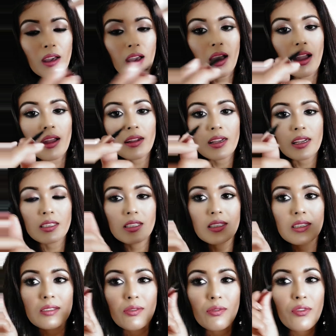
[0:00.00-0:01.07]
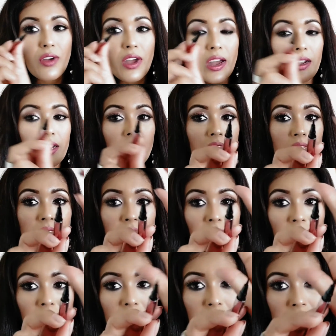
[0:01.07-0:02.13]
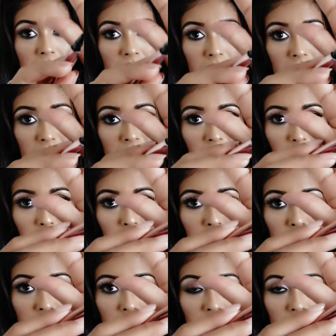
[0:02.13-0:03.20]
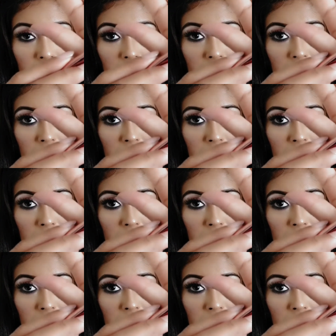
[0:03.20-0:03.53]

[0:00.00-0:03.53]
and it's very thin tip, so